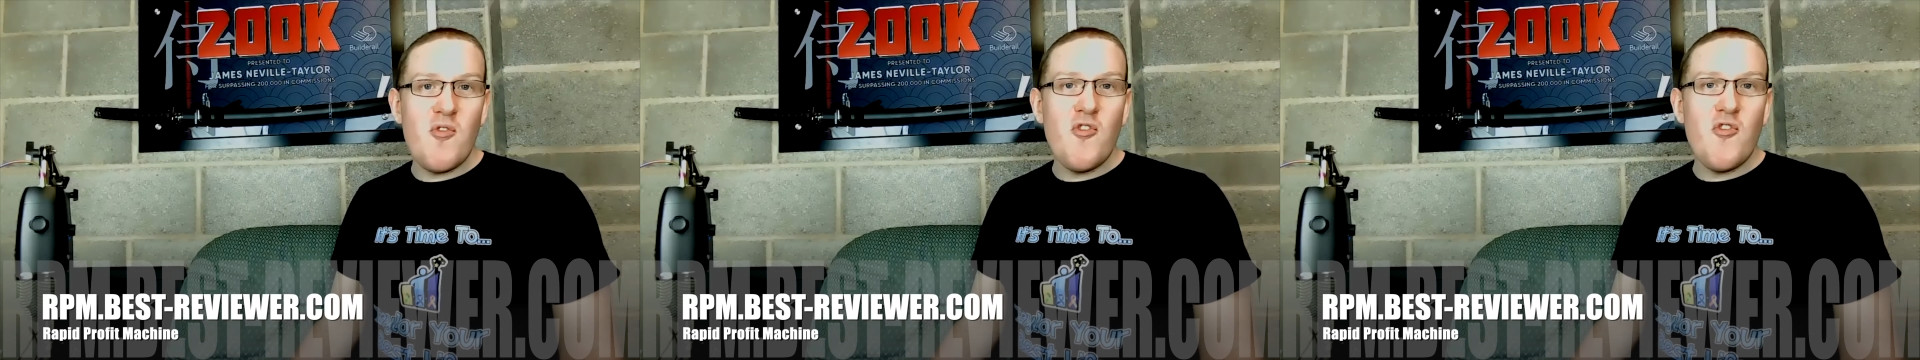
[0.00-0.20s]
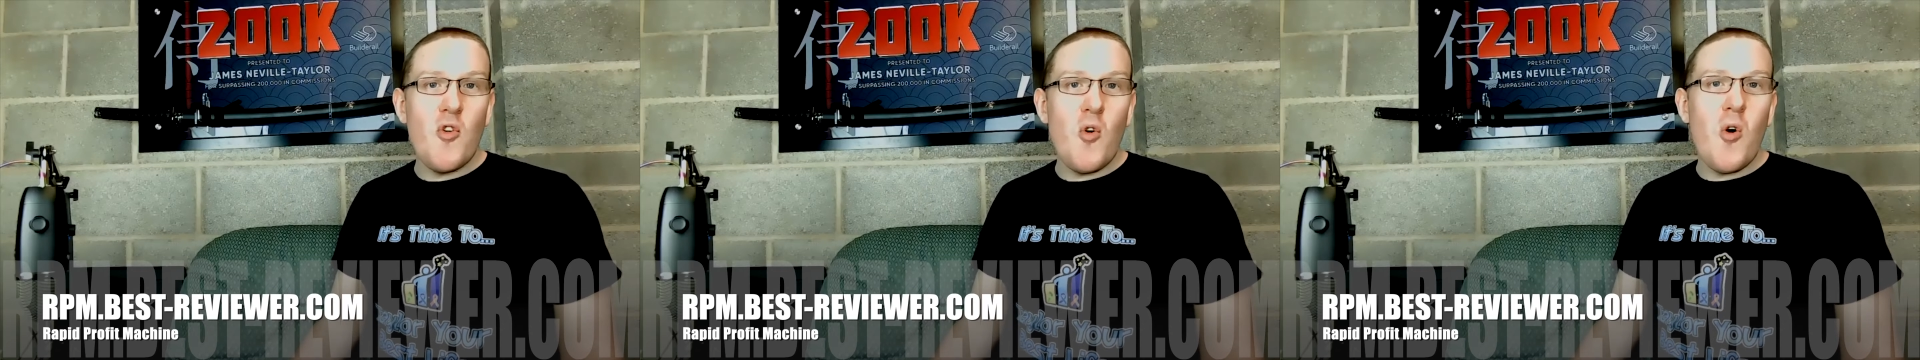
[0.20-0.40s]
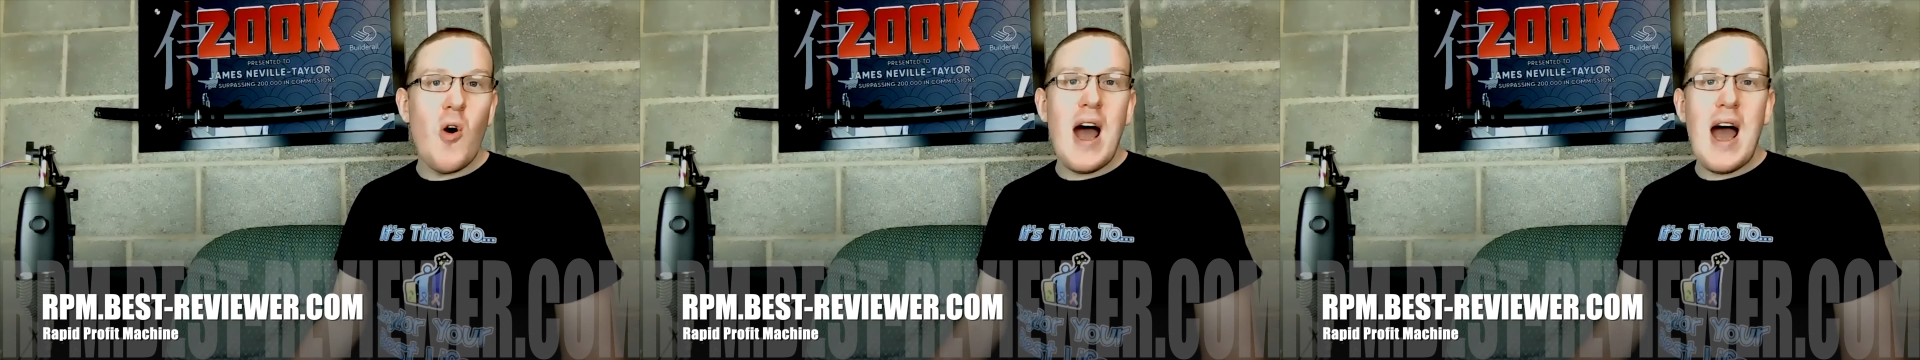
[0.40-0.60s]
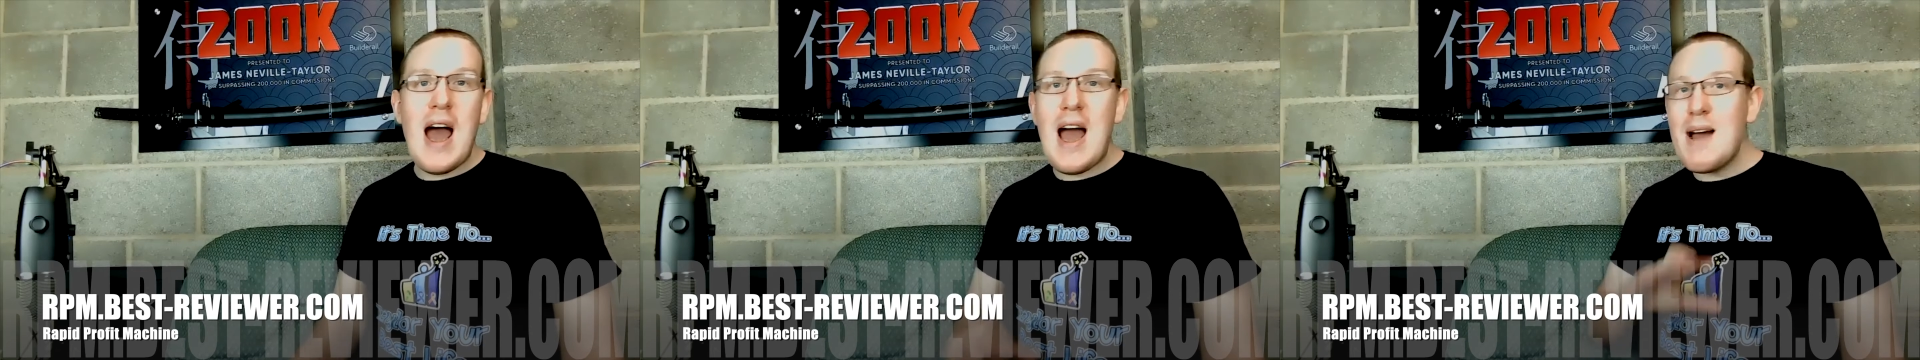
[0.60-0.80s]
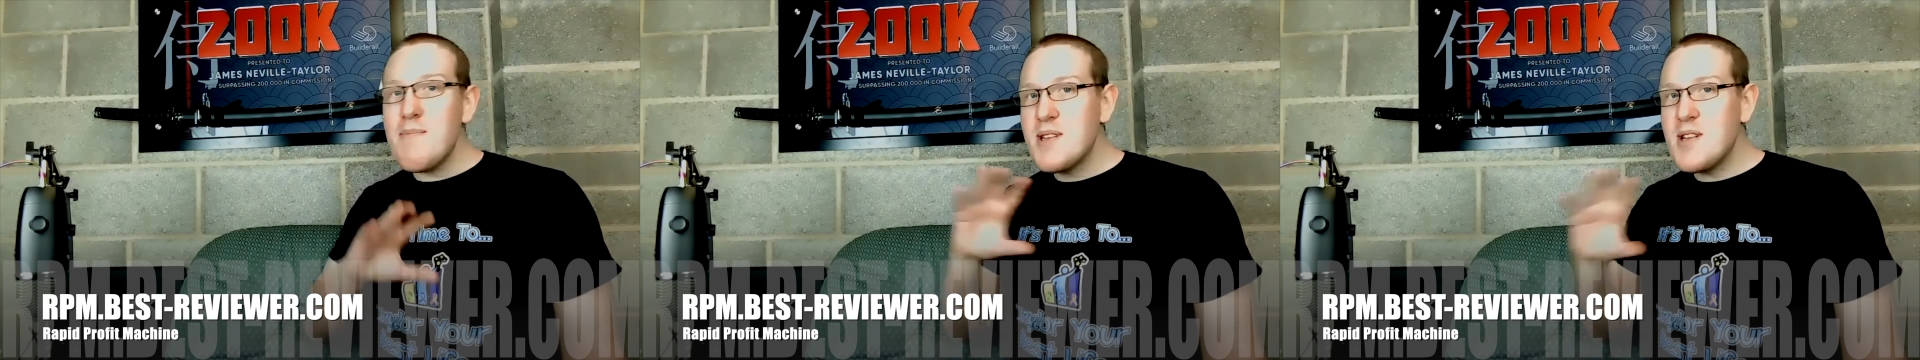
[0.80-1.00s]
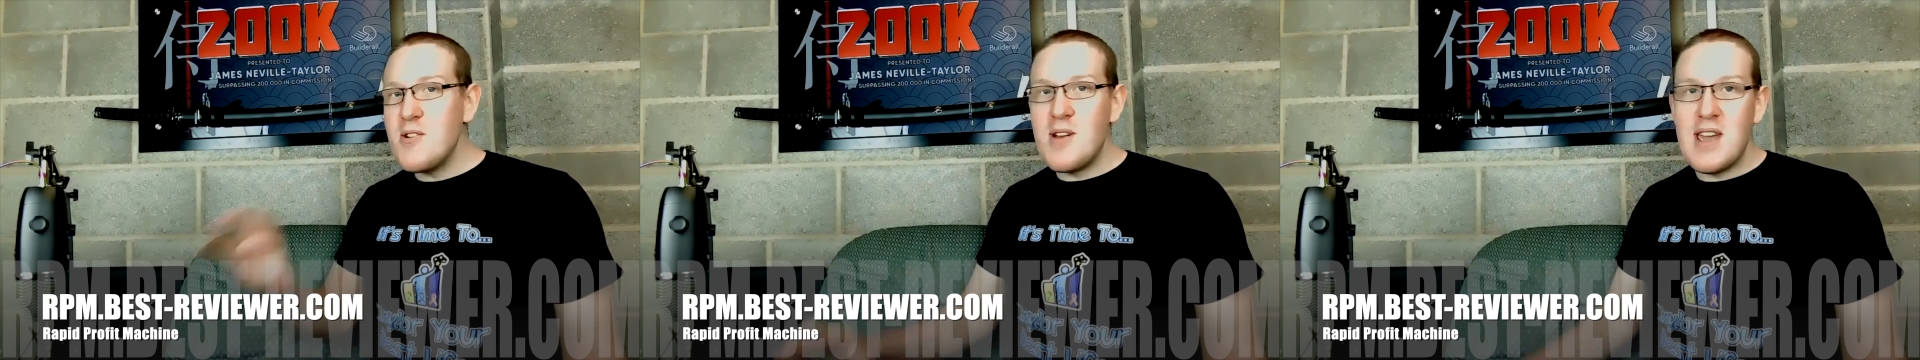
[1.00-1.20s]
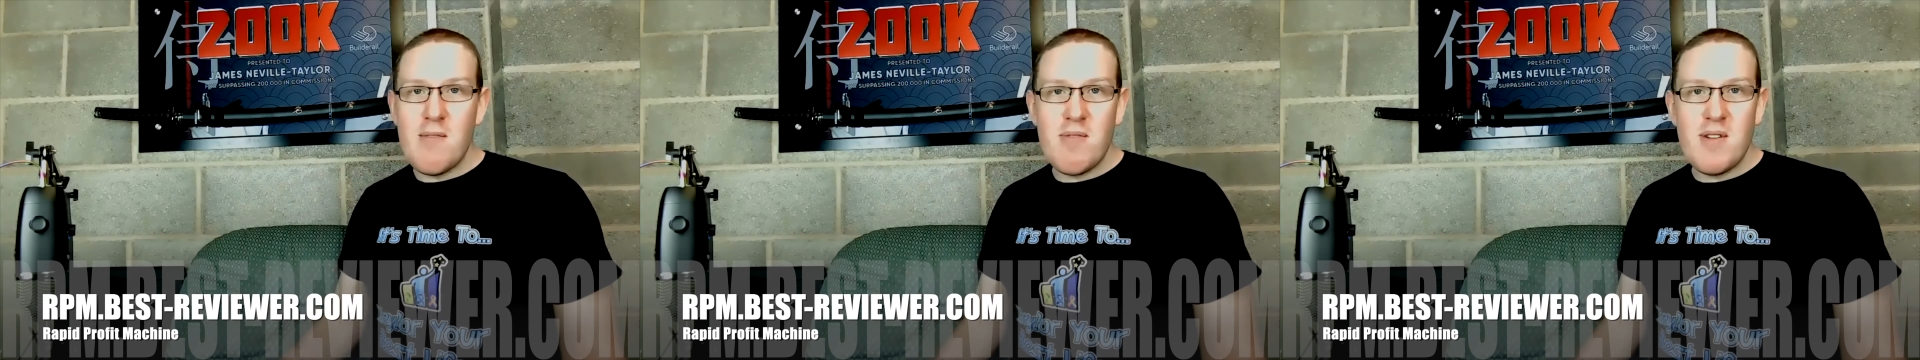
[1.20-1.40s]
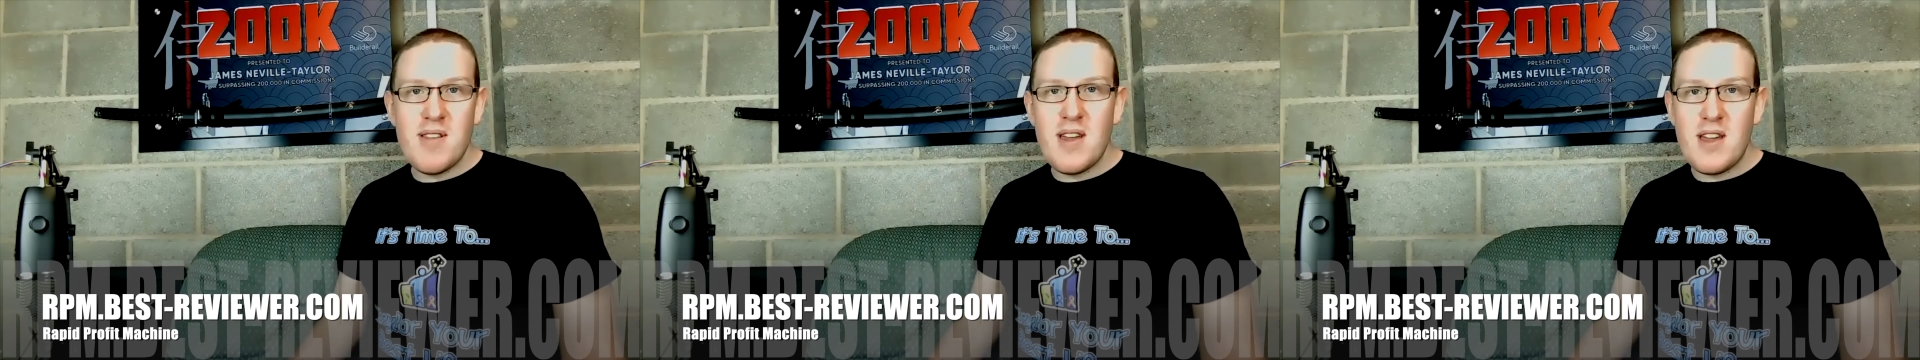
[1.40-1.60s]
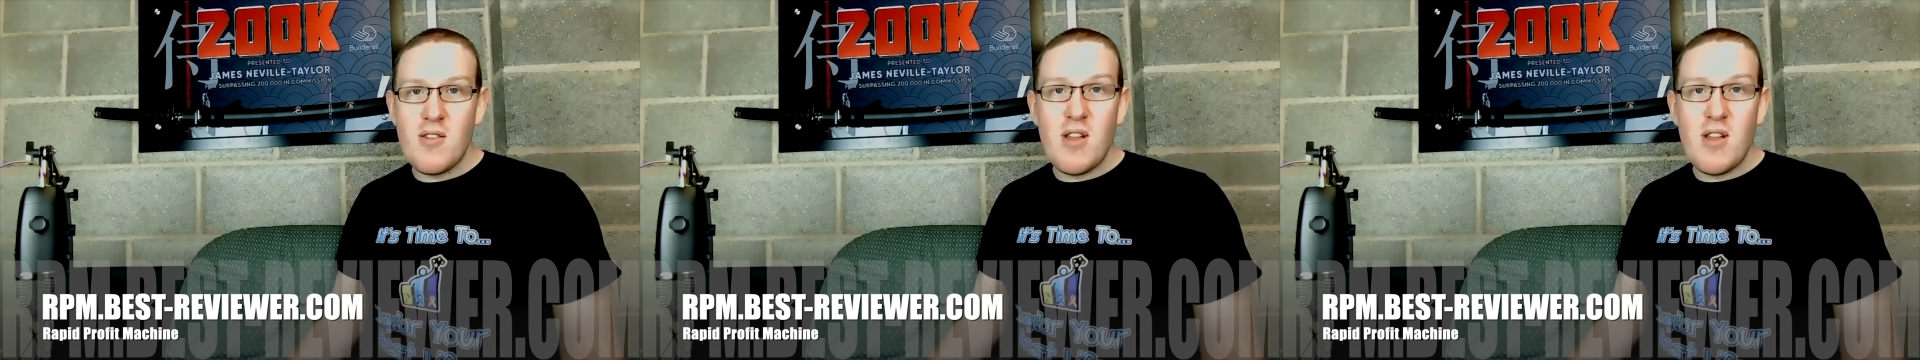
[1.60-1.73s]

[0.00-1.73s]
for absolutely everything.